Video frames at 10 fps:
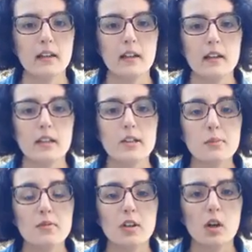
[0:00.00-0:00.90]
it's
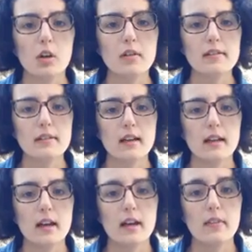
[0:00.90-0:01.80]
revealed,
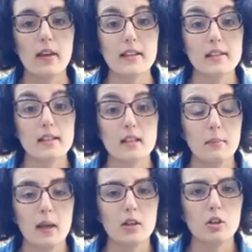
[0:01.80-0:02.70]
and that's his
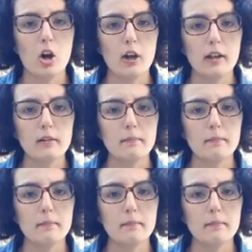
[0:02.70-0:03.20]
opinion on it,